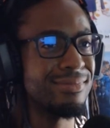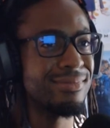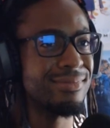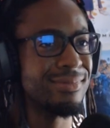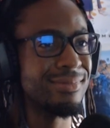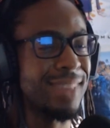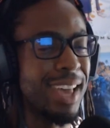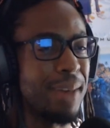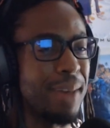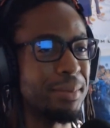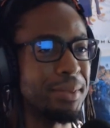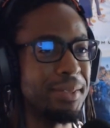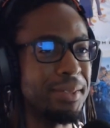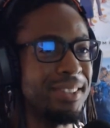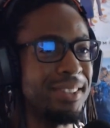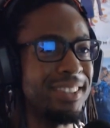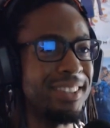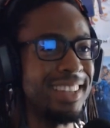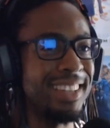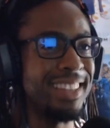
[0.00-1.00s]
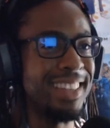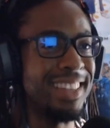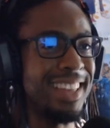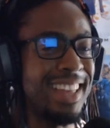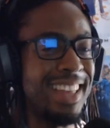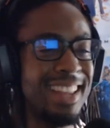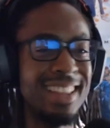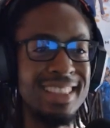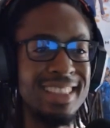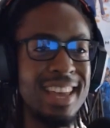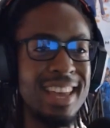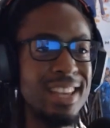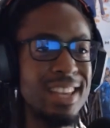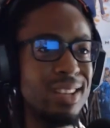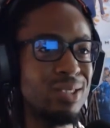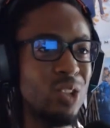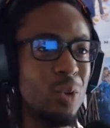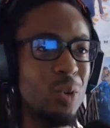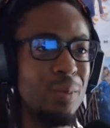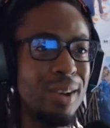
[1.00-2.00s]
Absolutely. Thank you
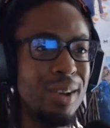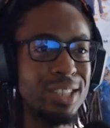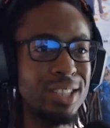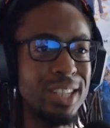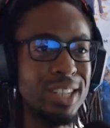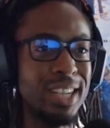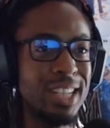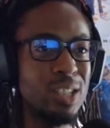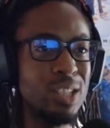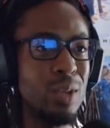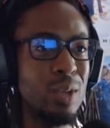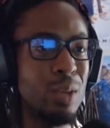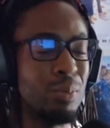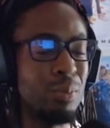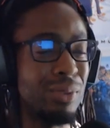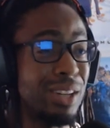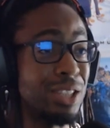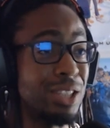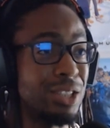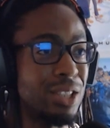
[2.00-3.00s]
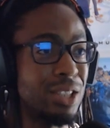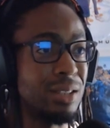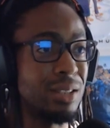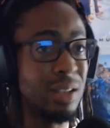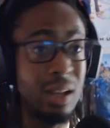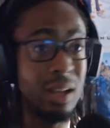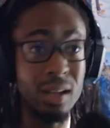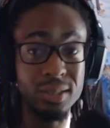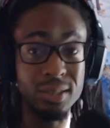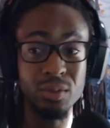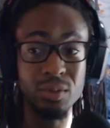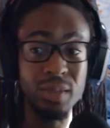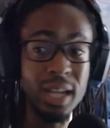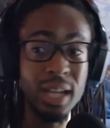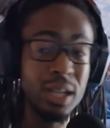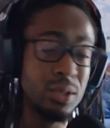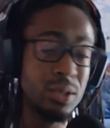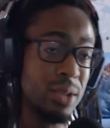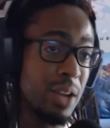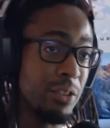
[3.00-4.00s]
so much. Like it's been a pleasure. And also
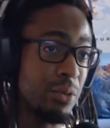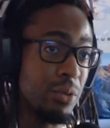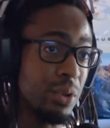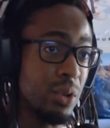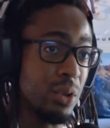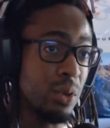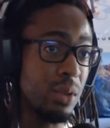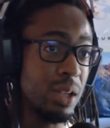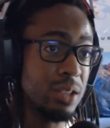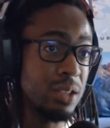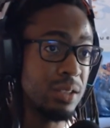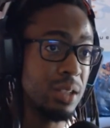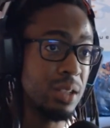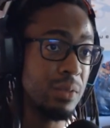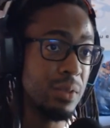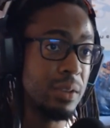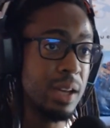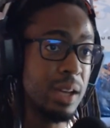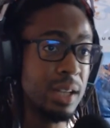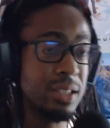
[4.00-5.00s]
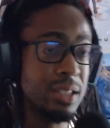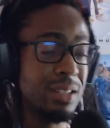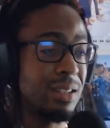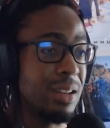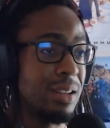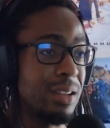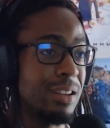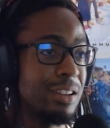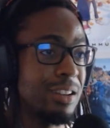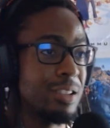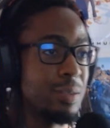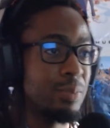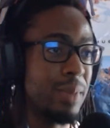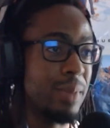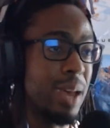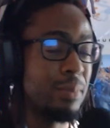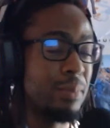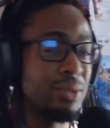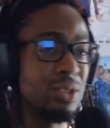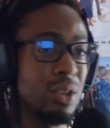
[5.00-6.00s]
thanks to everyone who listened. If you got to the end of this
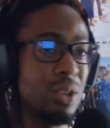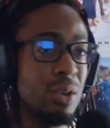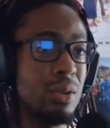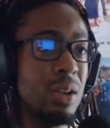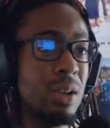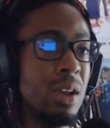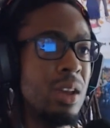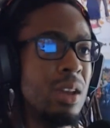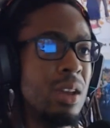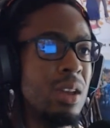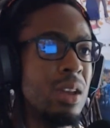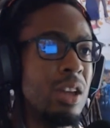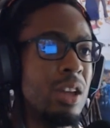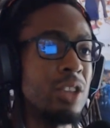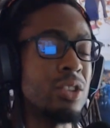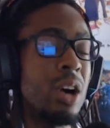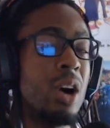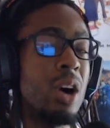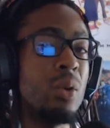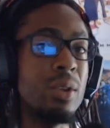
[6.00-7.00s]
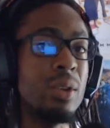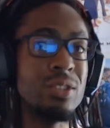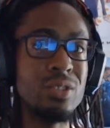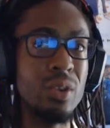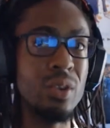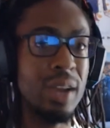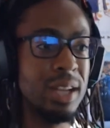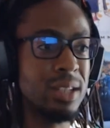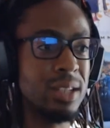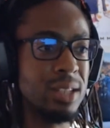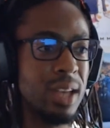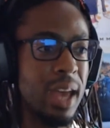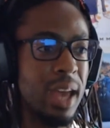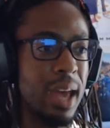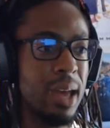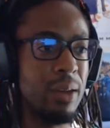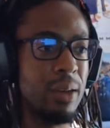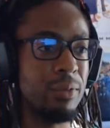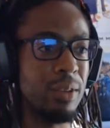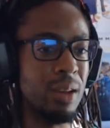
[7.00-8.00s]
episode, it's always great to
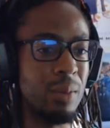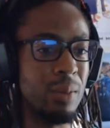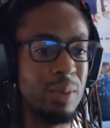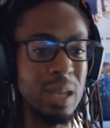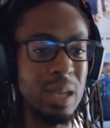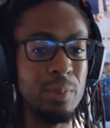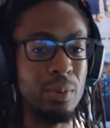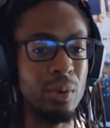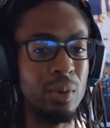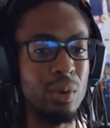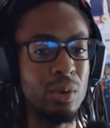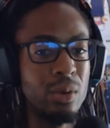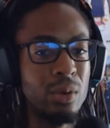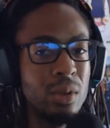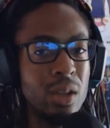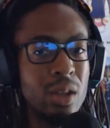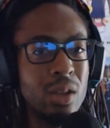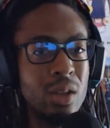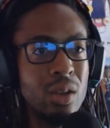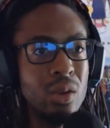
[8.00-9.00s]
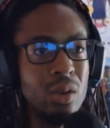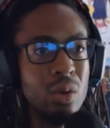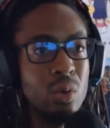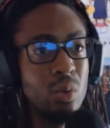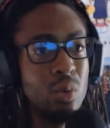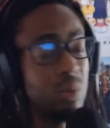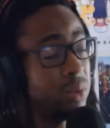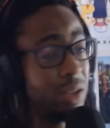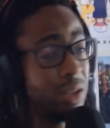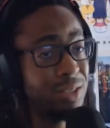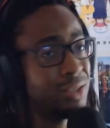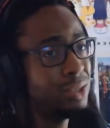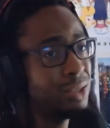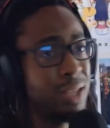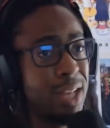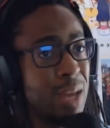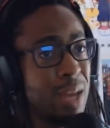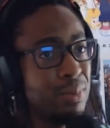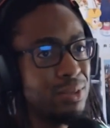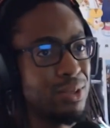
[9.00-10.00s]
have people who listen to the
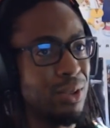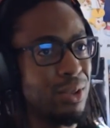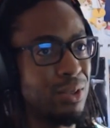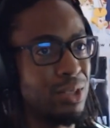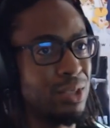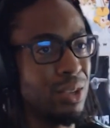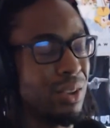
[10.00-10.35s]
episodes, and